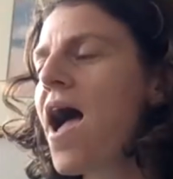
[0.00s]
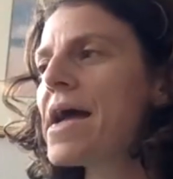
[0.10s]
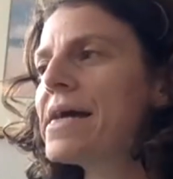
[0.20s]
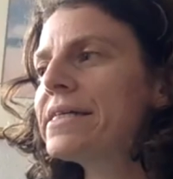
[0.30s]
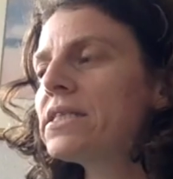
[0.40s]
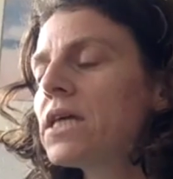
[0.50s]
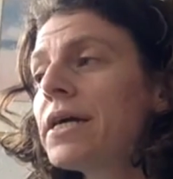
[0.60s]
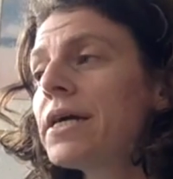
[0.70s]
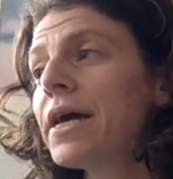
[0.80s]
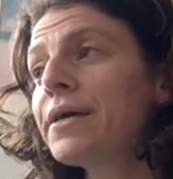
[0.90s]
And
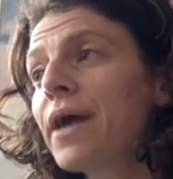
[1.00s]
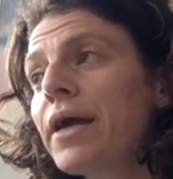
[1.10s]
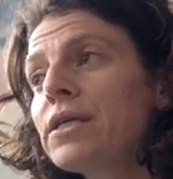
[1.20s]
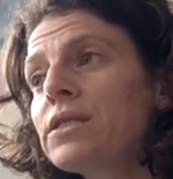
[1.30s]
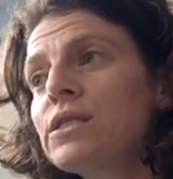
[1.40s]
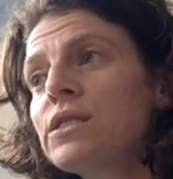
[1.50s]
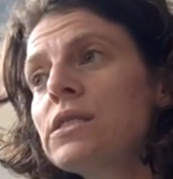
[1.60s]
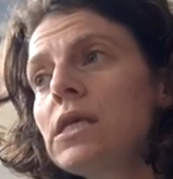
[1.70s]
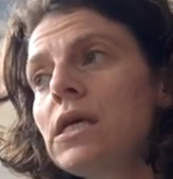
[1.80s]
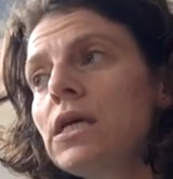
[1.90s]
I, I, I can
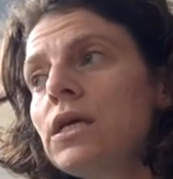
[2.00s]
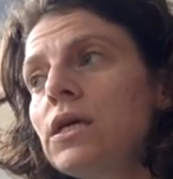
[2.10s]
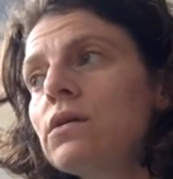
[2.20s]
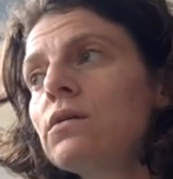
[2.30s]
see,